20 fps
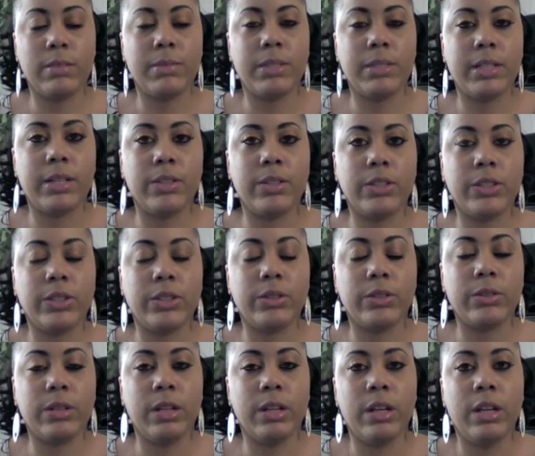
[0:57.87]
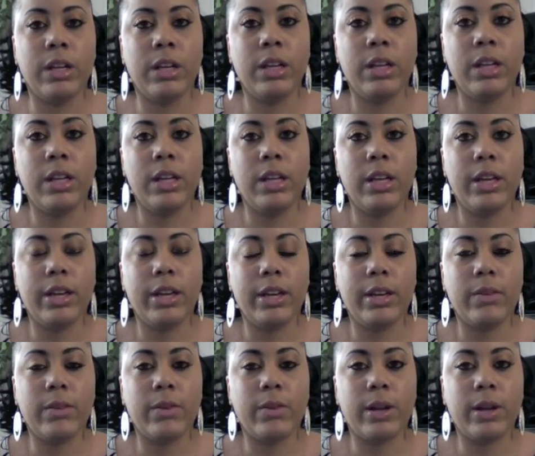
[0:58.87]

tells you. And what I